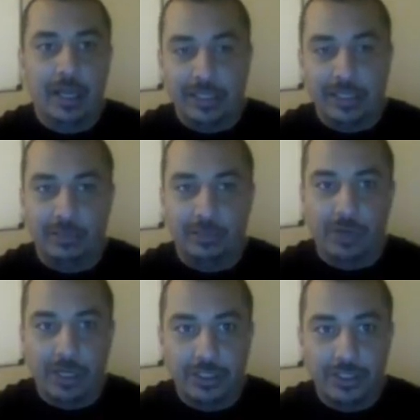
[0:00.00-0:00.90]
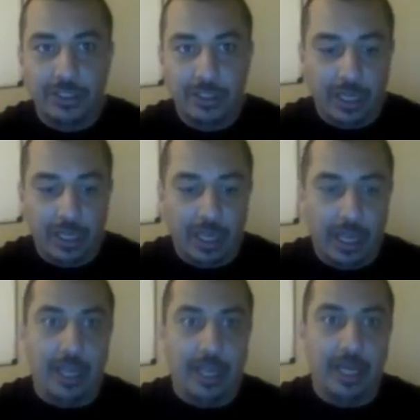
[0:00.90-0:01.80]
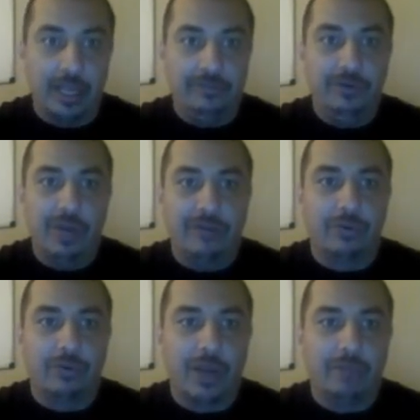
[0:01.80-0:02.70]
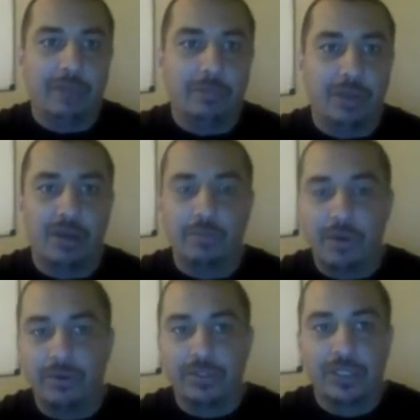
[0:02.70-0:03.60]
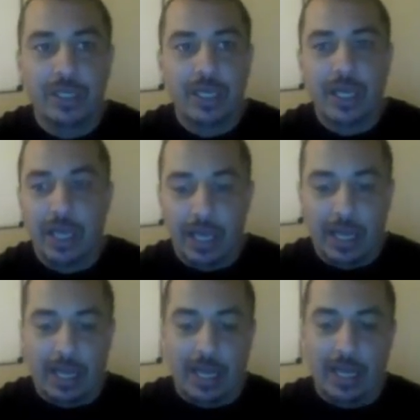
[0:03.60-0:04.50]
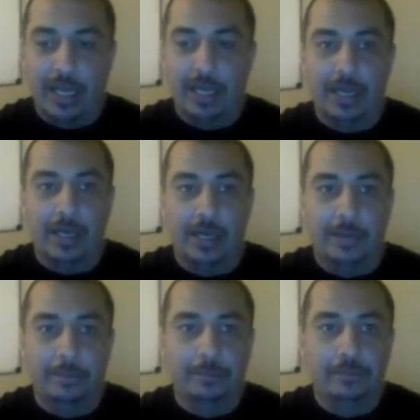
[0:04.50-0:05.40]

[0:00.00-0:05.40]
SEMrush. And if you ever read my blog post on